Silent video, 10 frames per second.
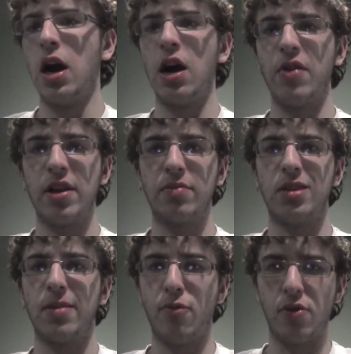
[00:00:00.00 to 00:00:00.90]
Uh, we end up
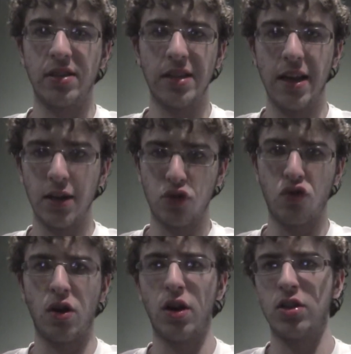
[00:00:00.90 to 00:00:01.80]
seeing
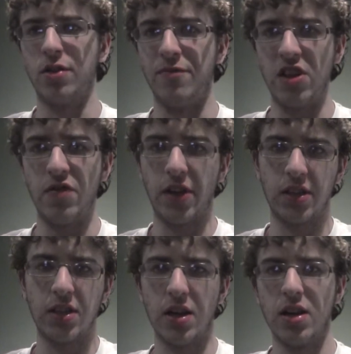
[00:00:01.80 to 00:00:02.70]
Poisandra, some
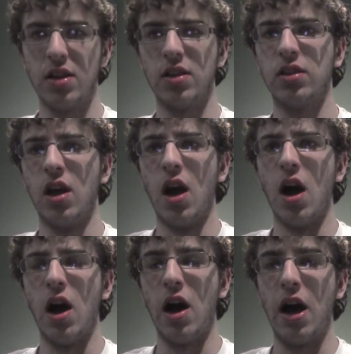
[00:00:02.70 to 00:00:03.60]
Vivixes,
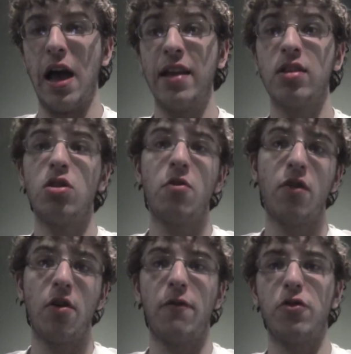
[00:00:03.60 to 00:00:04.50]
uh, and the new
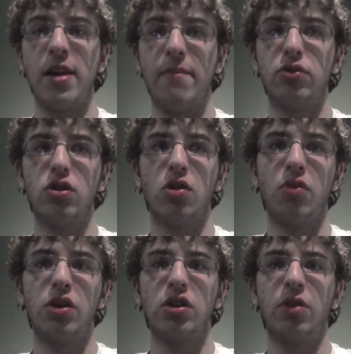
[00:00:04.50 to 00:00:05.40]
villain for the episode,
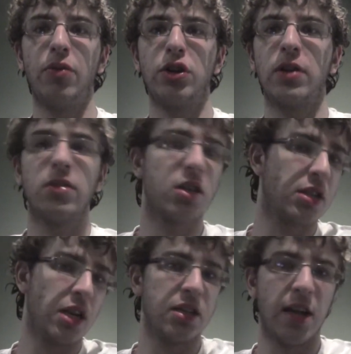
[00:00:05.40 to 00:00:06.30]
which which I'm just
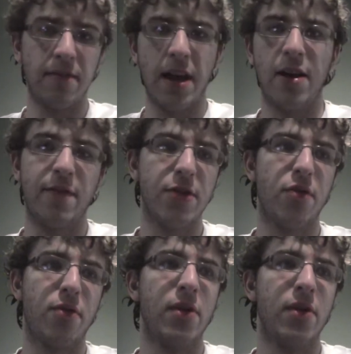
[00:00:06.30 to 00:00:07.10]
gonna say his name now, even though